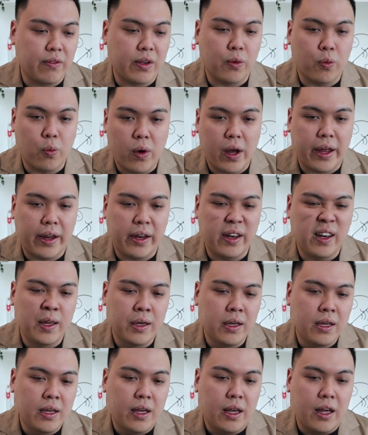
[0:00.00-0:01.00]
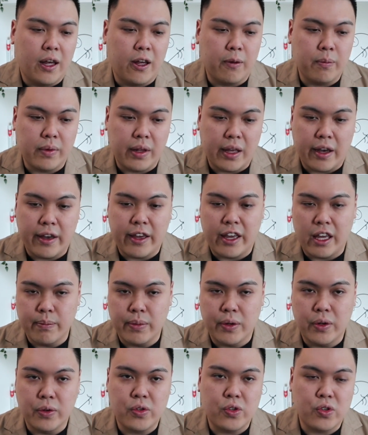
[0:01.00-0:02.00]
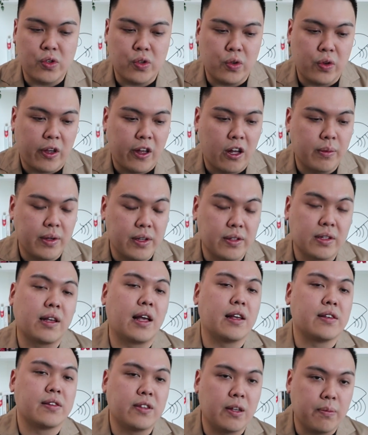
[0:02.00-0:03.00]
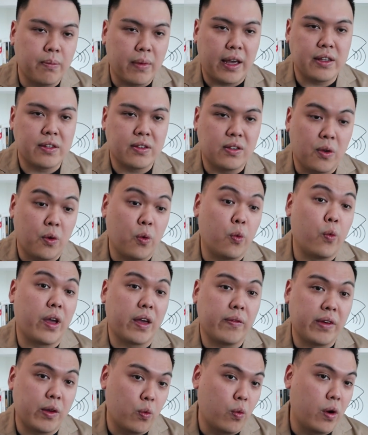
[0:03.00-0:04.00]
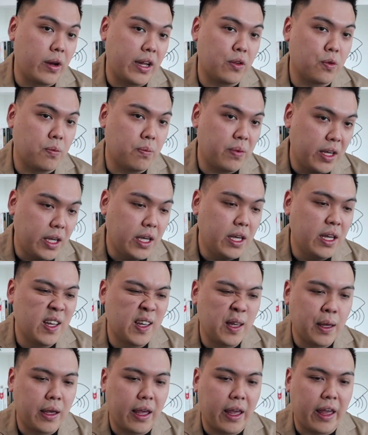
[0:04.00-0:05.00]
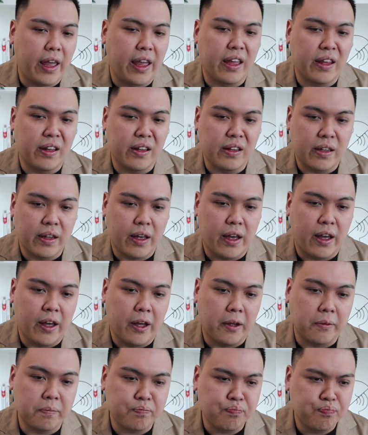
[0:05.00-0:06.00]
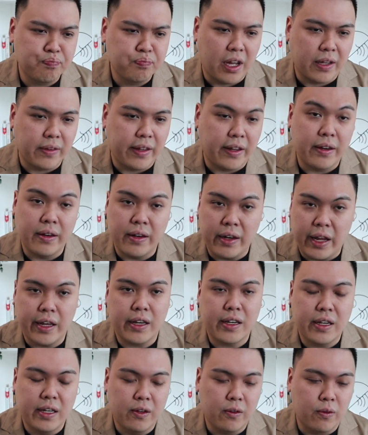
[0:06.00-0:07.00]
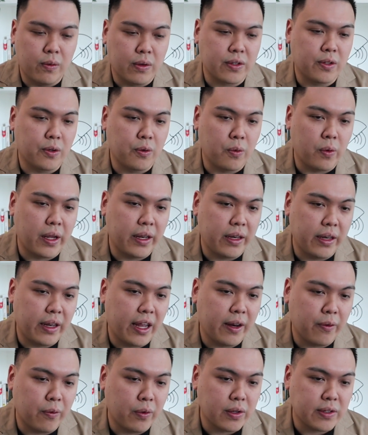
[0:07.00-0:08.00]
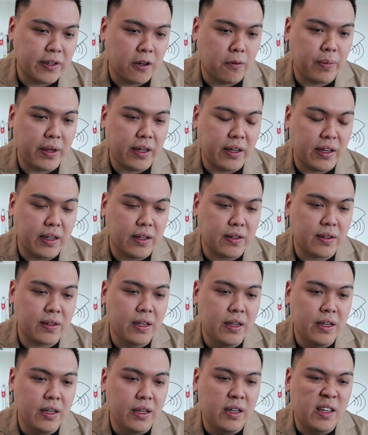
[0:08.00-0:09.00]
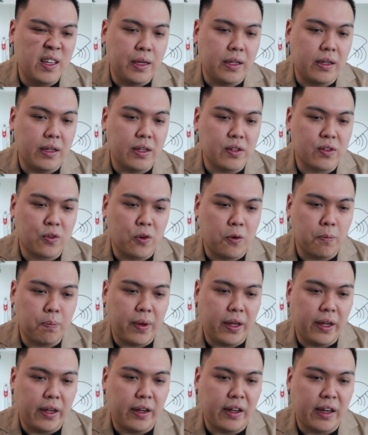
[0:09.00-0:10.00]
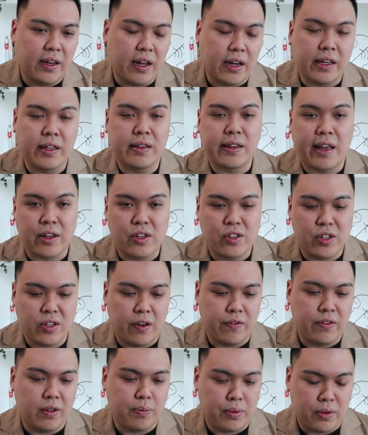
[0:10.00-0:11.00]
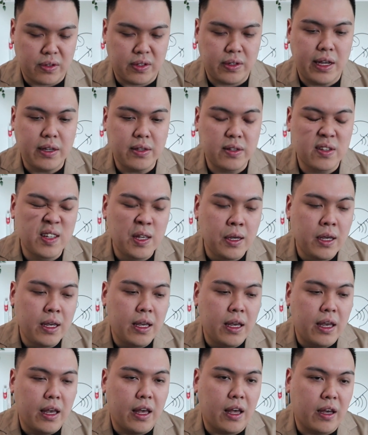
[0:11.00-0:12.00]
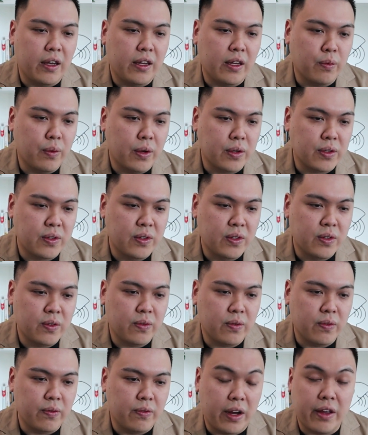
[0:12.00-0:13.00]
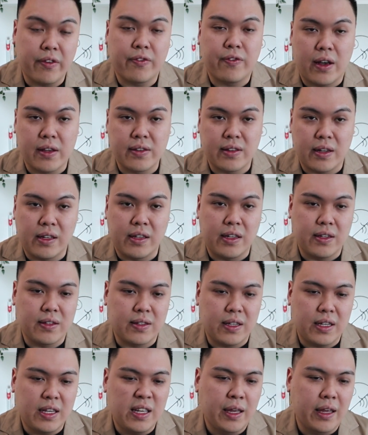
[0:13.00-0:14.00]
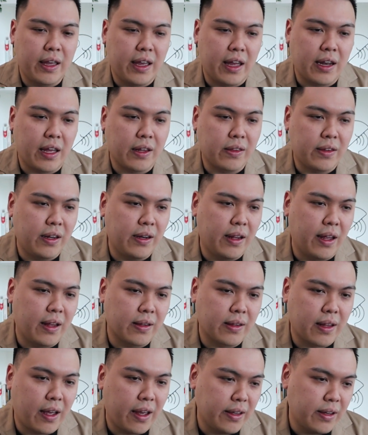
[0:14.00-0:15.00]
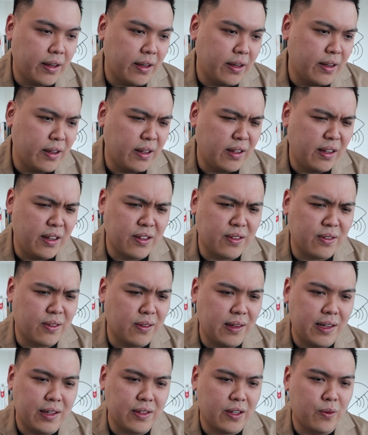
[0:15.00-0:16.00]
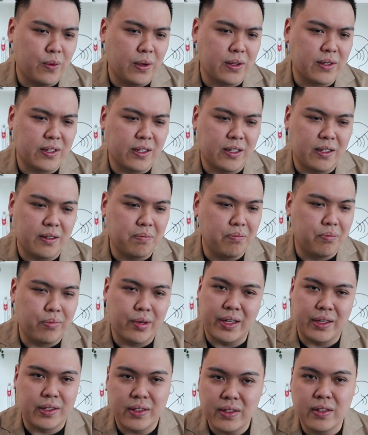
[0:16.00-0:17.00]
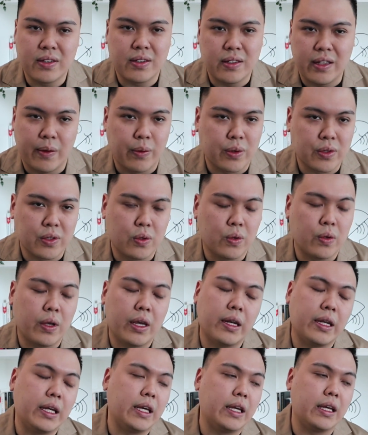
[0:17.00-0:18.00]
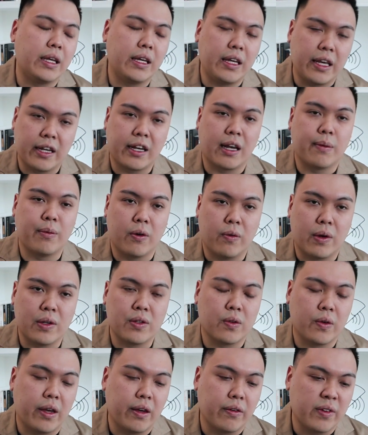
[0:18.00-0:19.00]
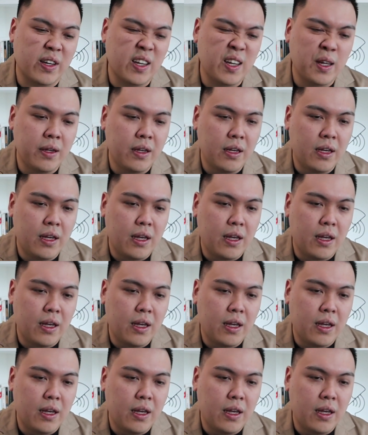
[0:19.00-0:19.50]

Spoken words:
we want, they are able to help us customize the way we want it to be. And I think Nick was the one that was helping us in the scoping and architecture of the process. It was very fast and easy, and I think the entire installation was a breeze. There was no any hiccup or whatsoever